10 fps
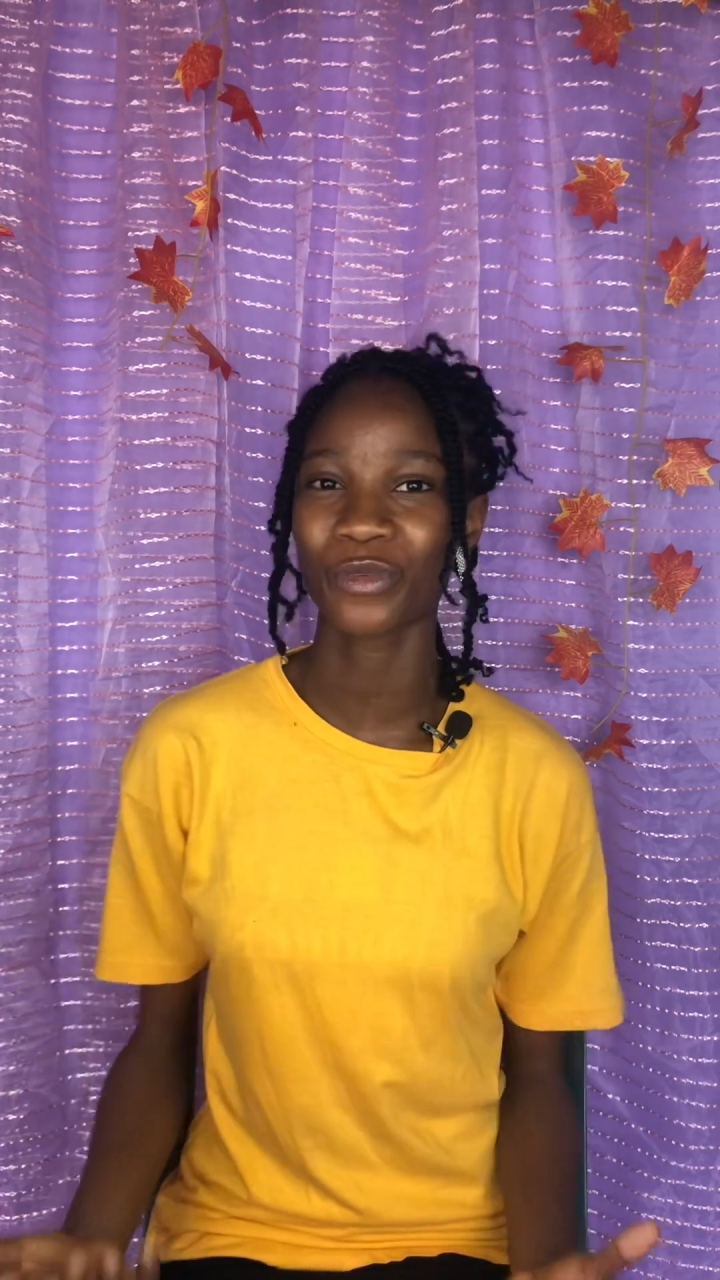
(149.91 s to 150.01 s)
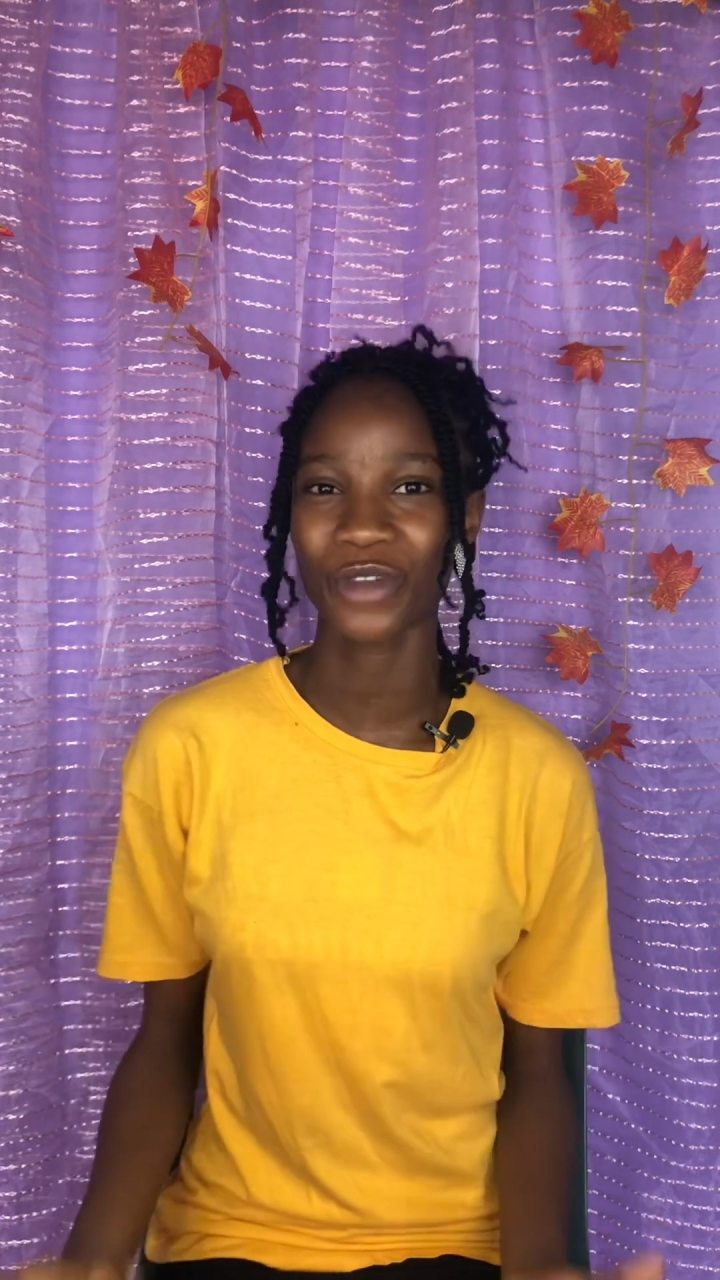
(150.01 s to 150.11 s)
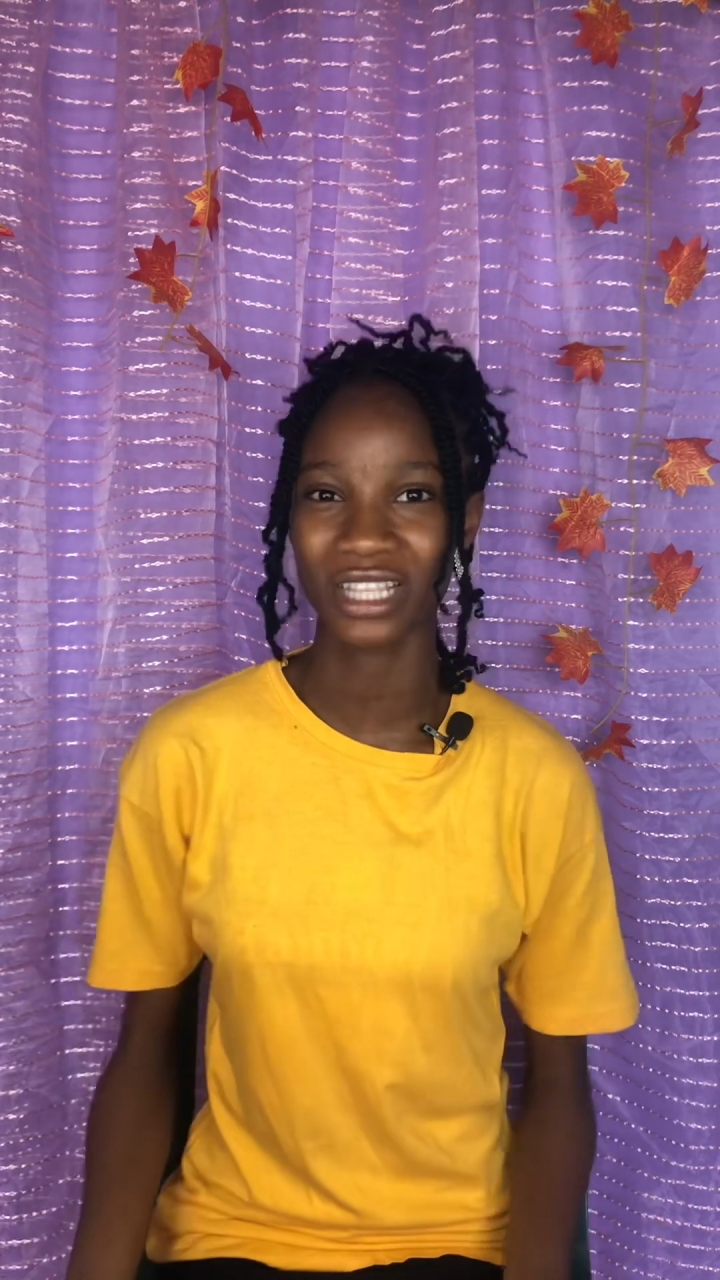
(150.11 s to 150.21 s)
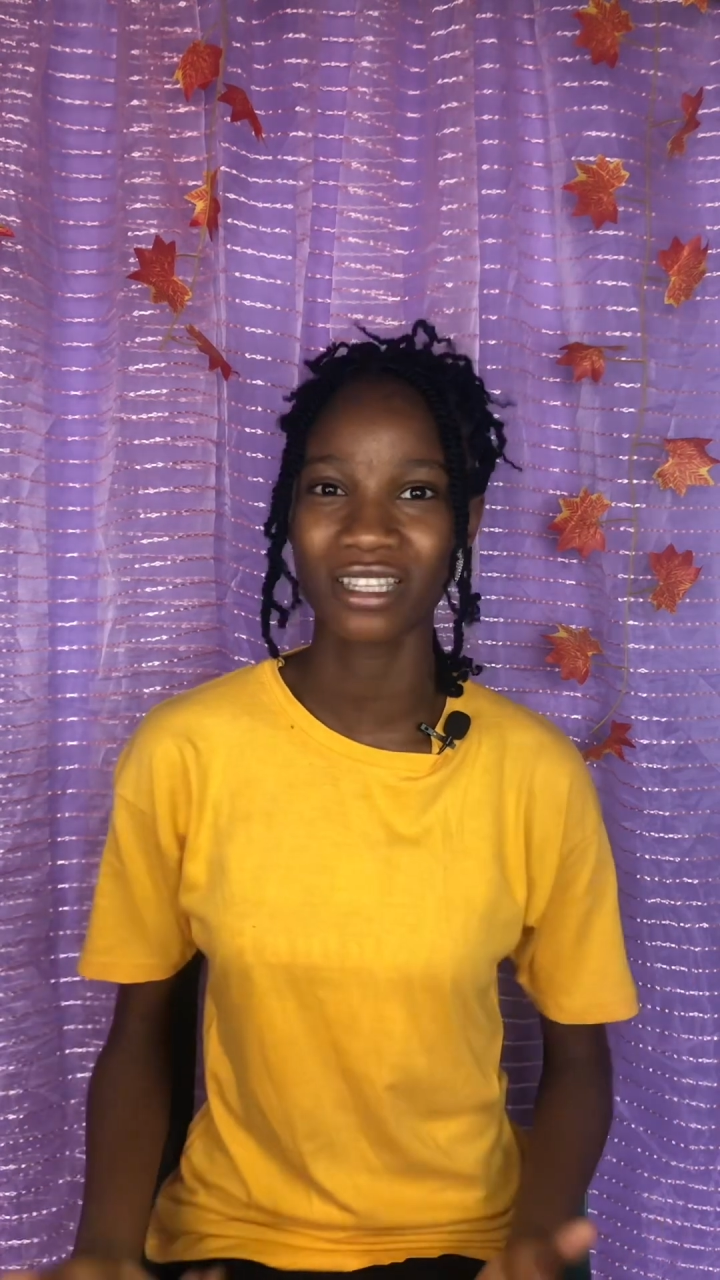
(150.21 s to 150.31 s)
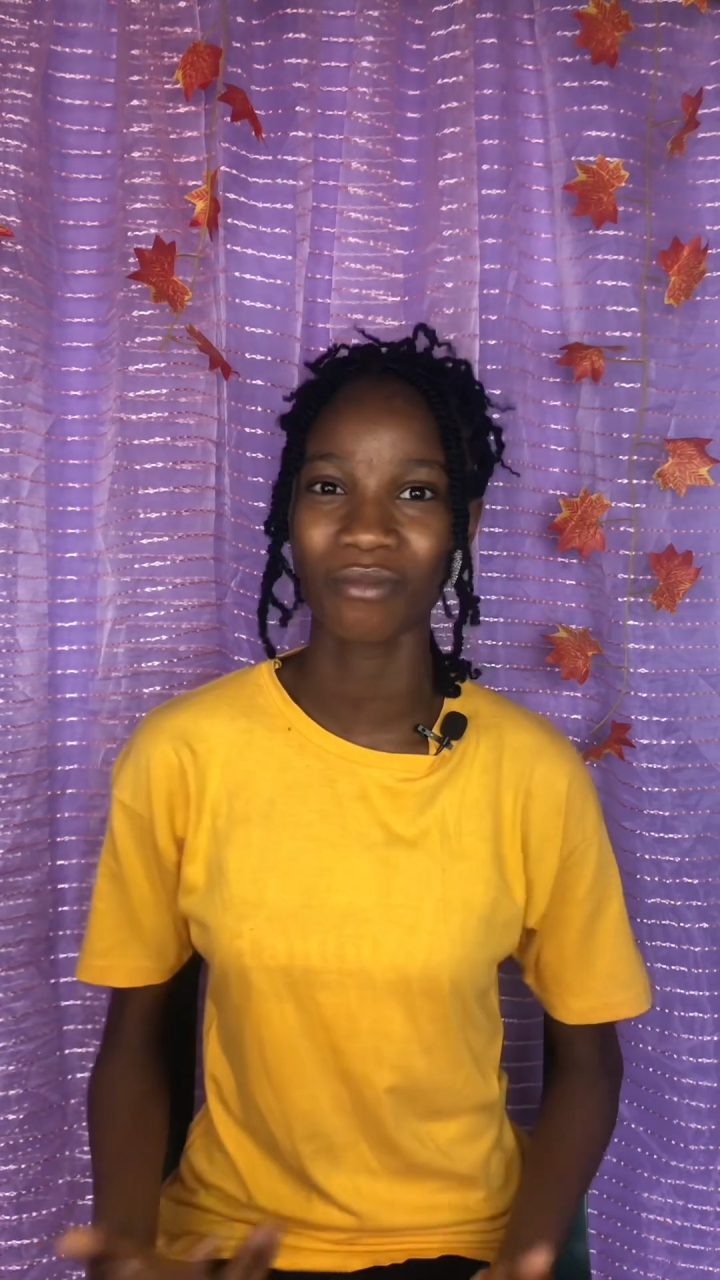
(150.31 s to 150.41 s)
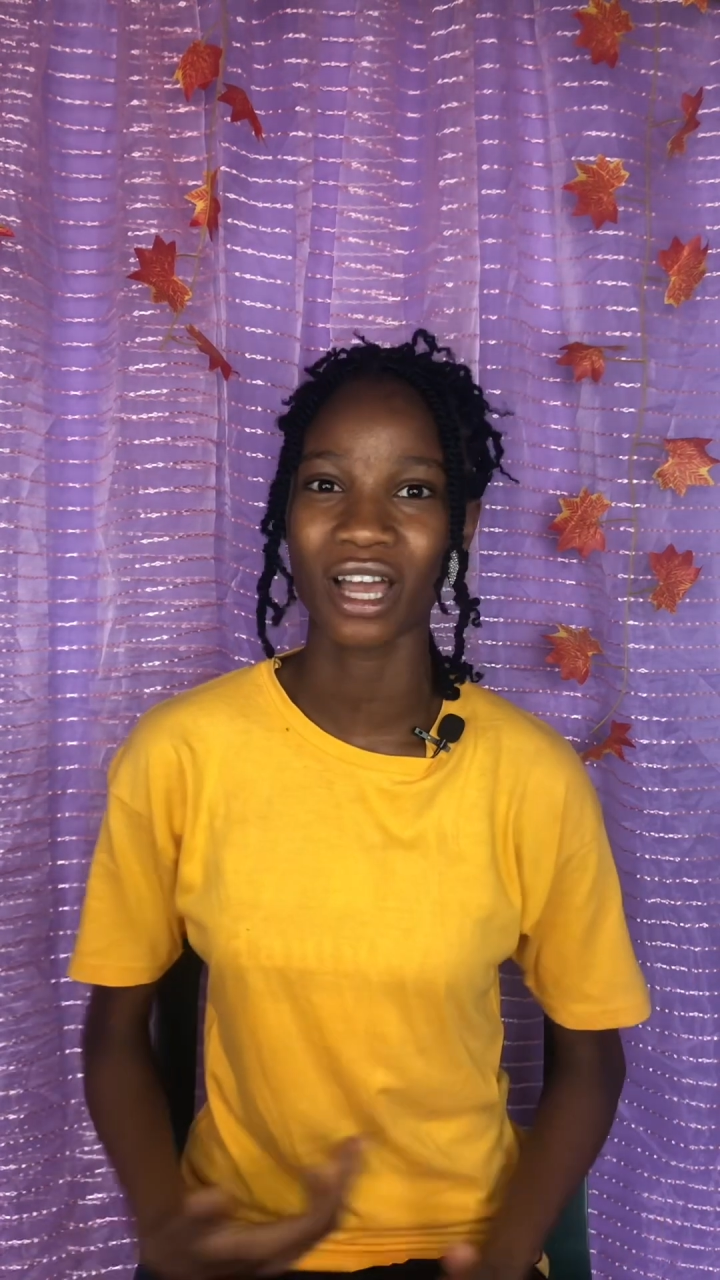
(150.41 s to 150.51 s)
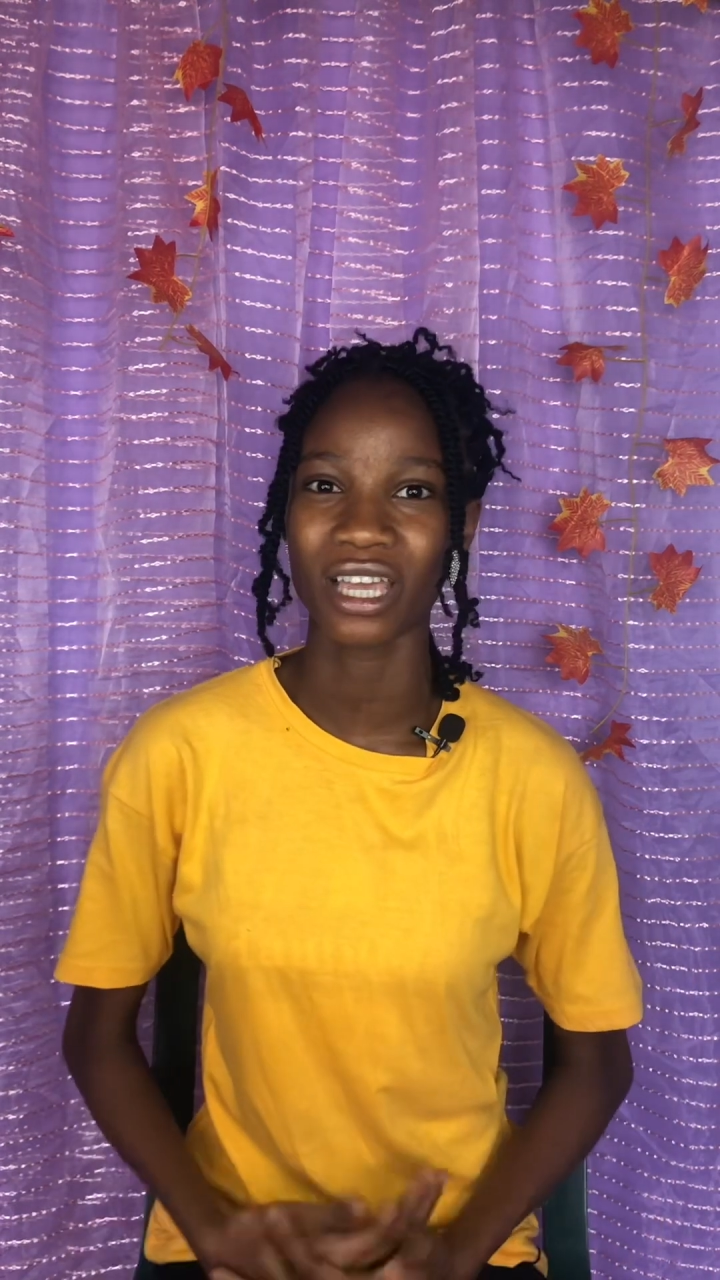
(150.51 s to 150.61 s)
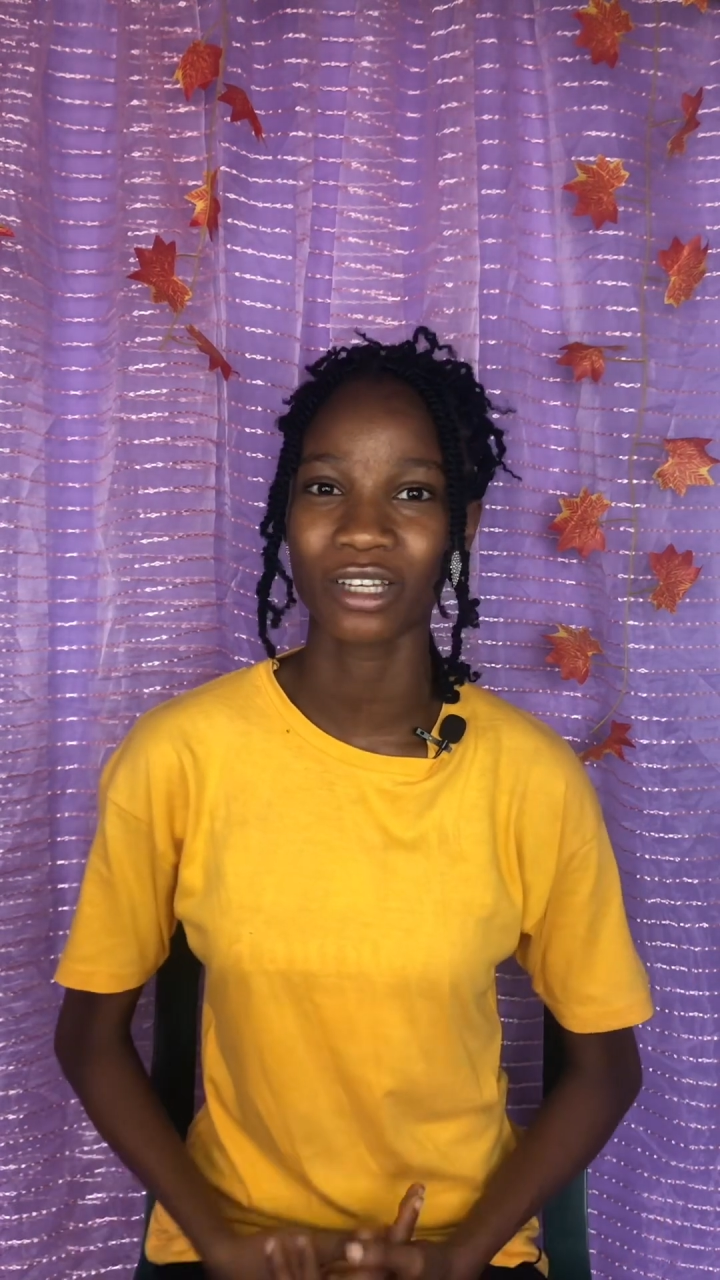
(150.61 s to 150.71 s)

creating my